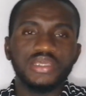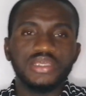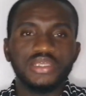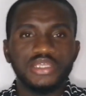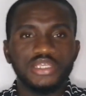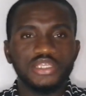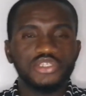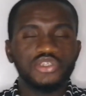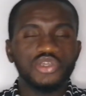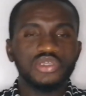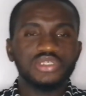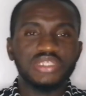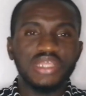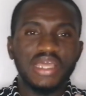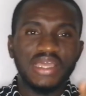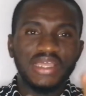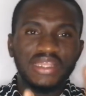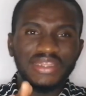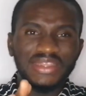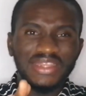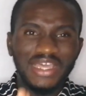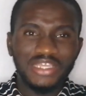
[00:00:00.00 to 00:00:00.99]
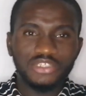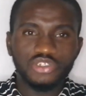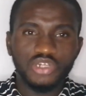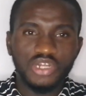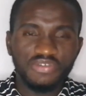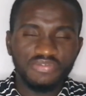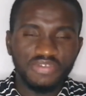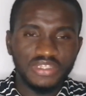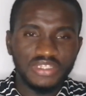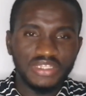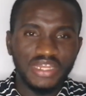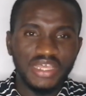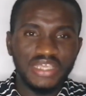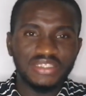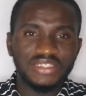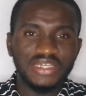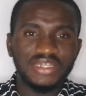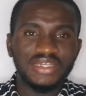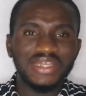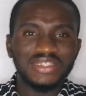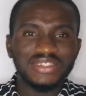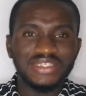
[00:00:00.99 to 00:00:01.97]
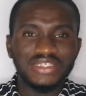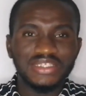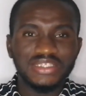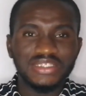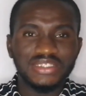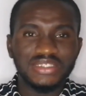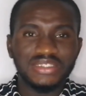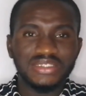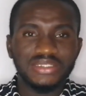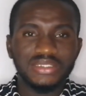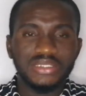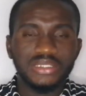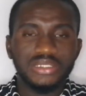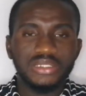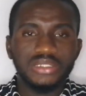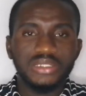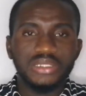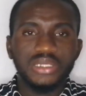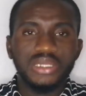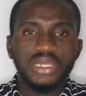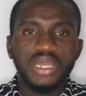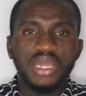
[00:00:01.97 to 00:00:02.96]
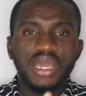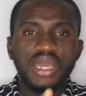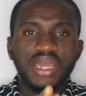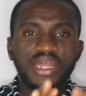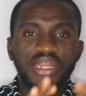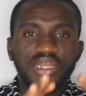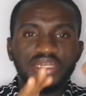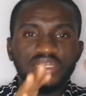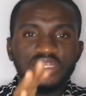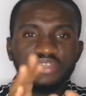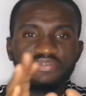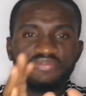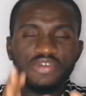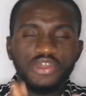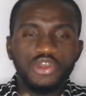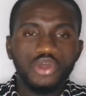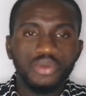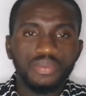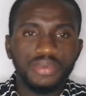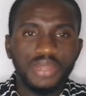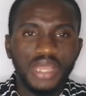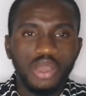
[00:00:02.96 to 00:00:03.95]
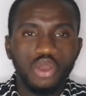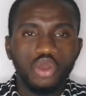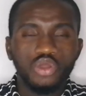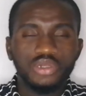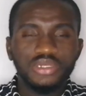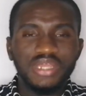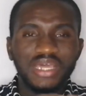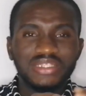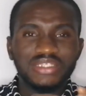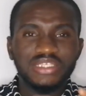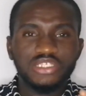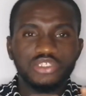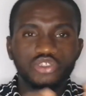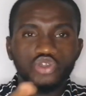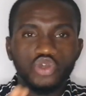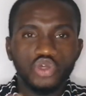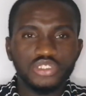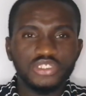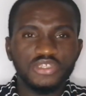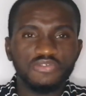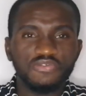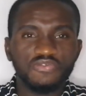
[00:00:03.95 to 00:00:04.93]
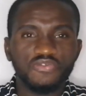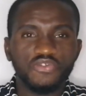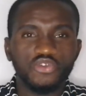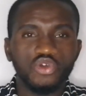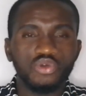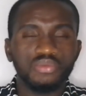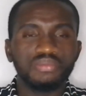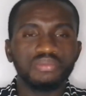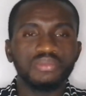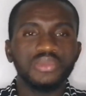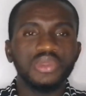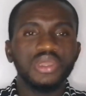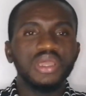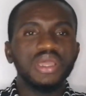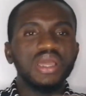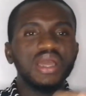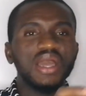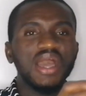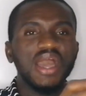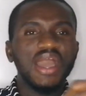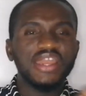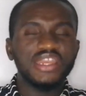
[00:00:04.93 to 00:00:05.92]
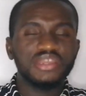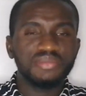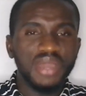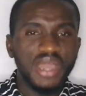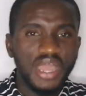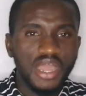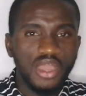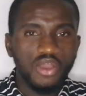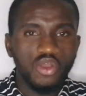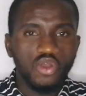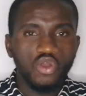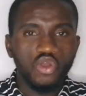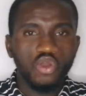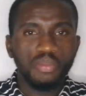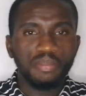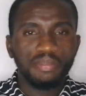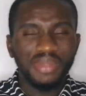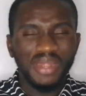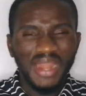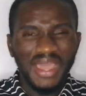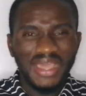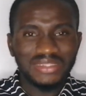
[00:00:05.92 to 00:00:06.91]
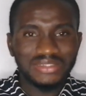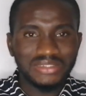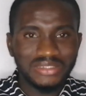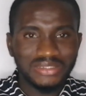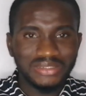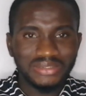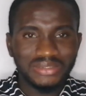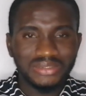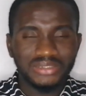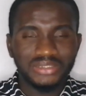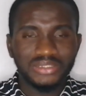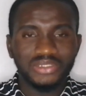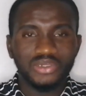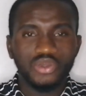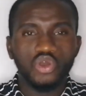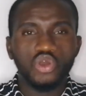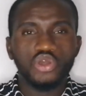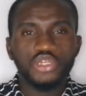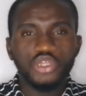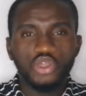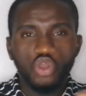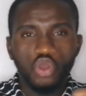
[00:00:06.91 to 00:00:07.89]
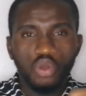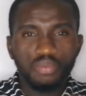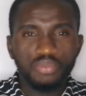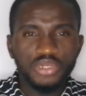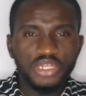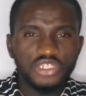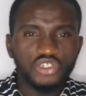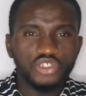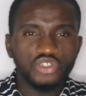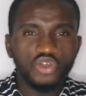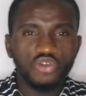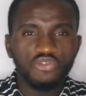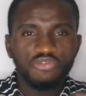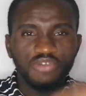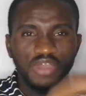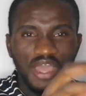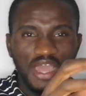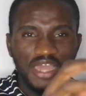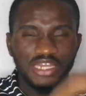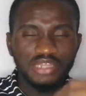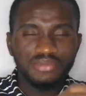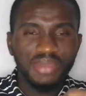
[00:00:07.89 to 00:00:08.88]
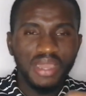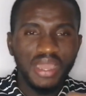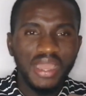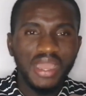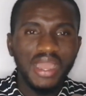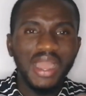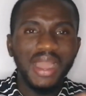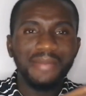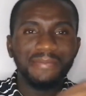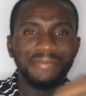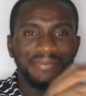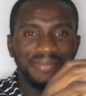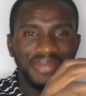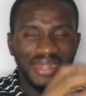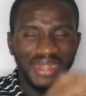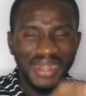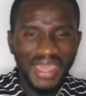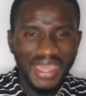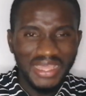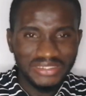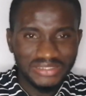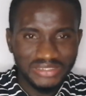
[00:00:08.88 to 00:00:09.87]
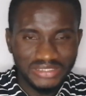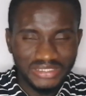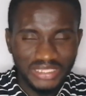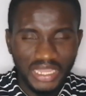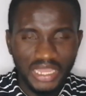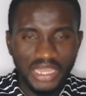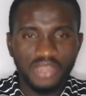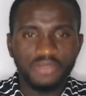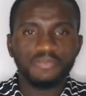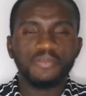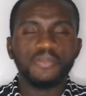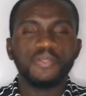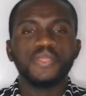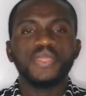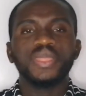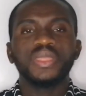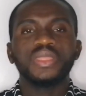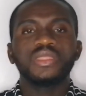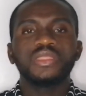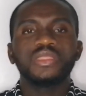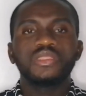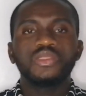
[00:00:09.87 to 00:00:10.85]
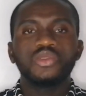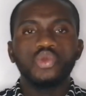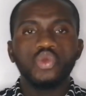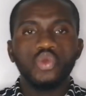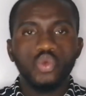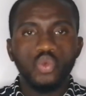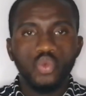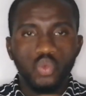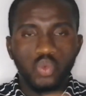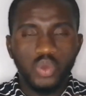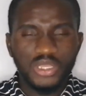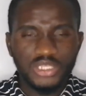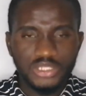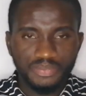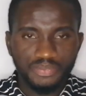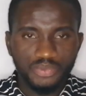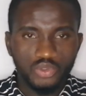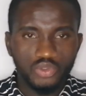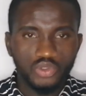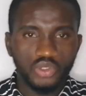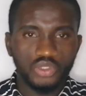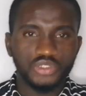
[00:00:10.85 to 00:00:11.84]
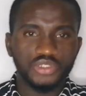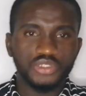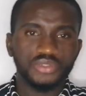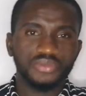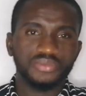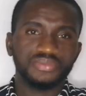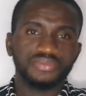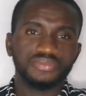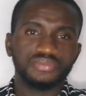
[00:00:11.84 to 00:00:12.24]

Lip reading: It's just like natural fertilizer that is developed or that is gotten from animal or plants, or the combination of animal and plant waste product